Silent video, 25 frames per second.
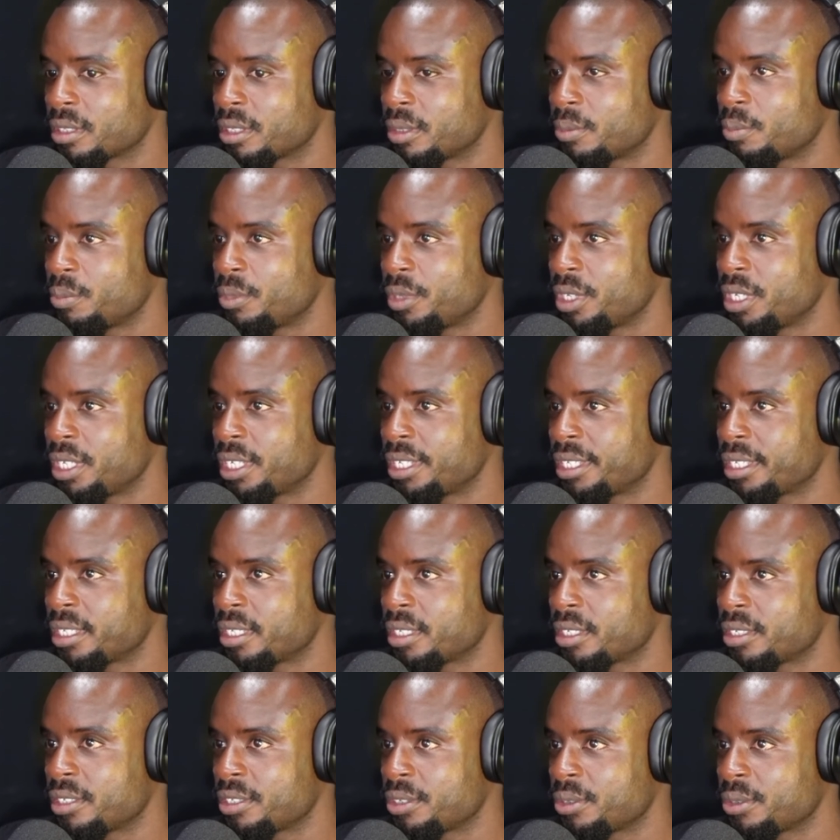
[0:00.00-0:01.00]
the
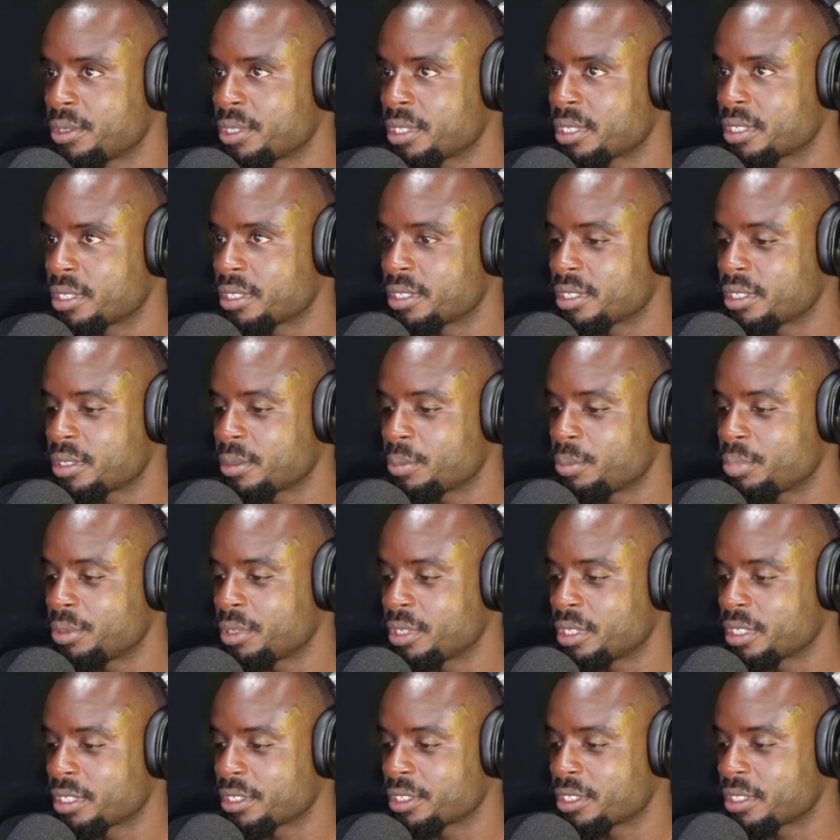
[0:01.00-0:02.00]
media uses to
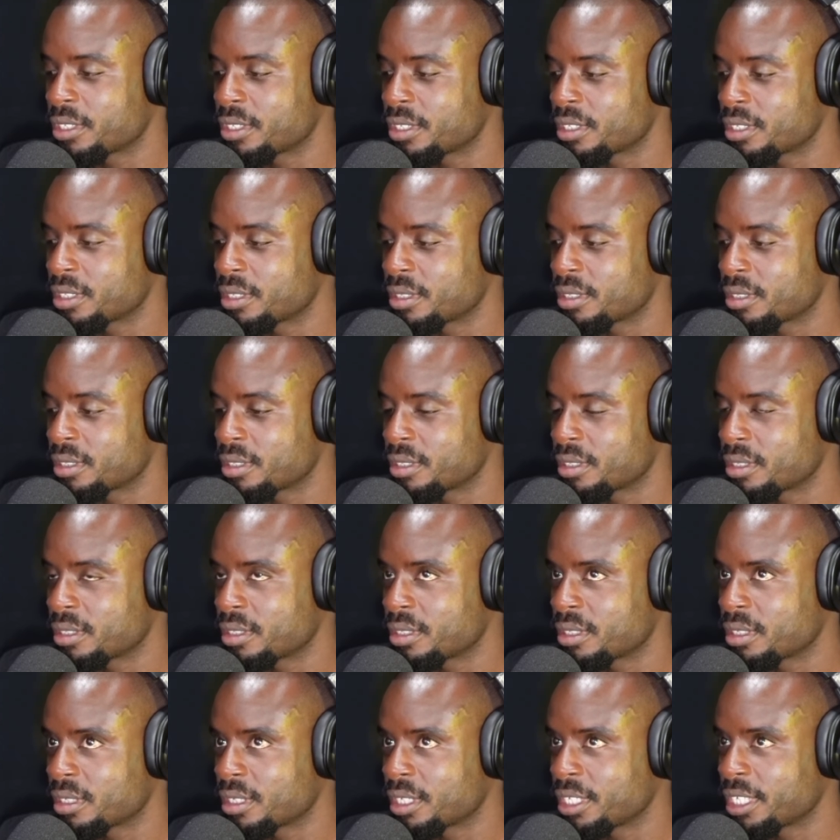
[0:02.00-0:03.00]
put us
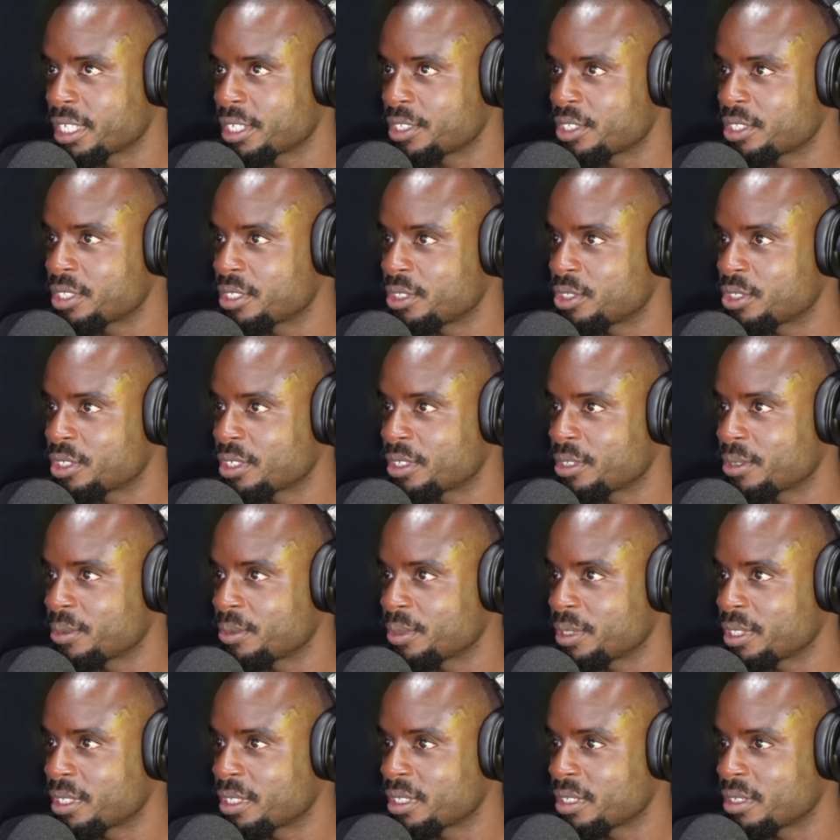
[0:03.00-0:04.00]
against each other
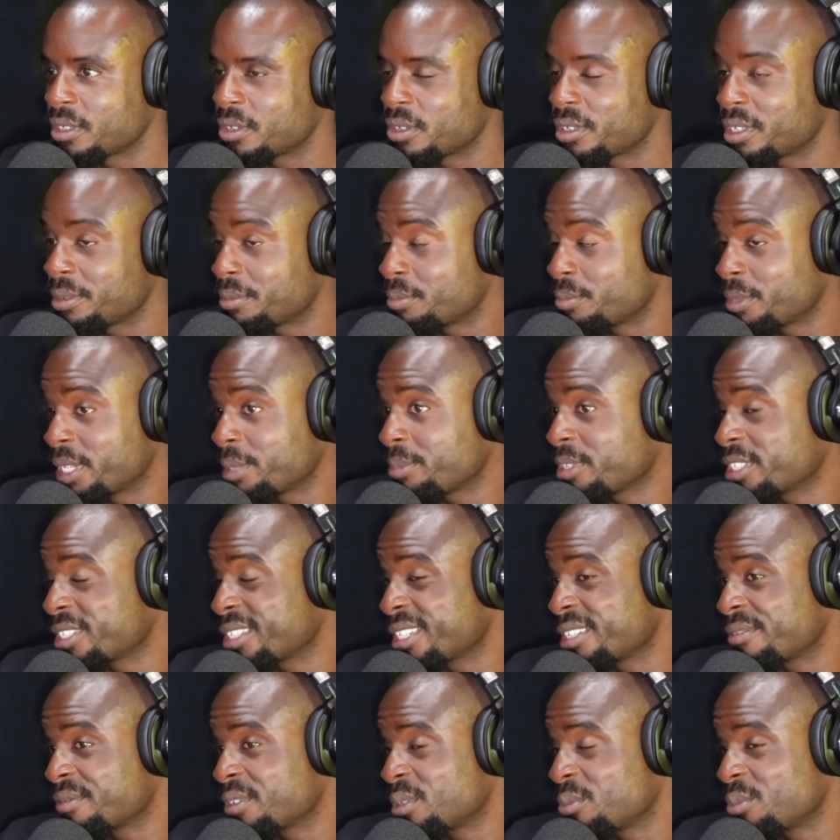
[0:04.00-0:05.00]
with it. Mm. Or maybe it's
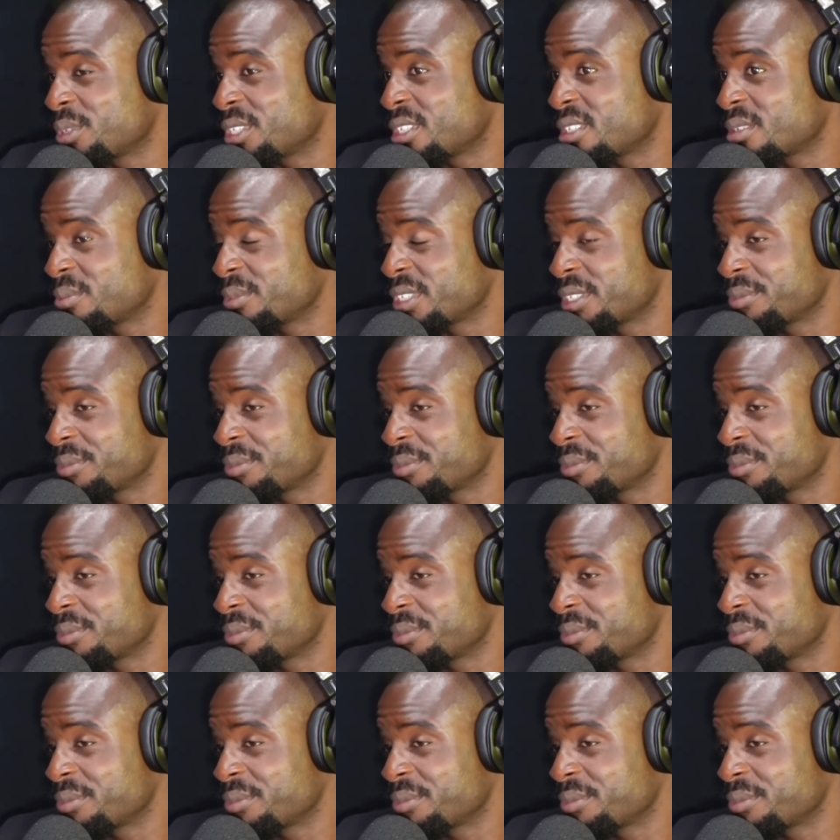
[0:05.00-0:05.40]
not even the media.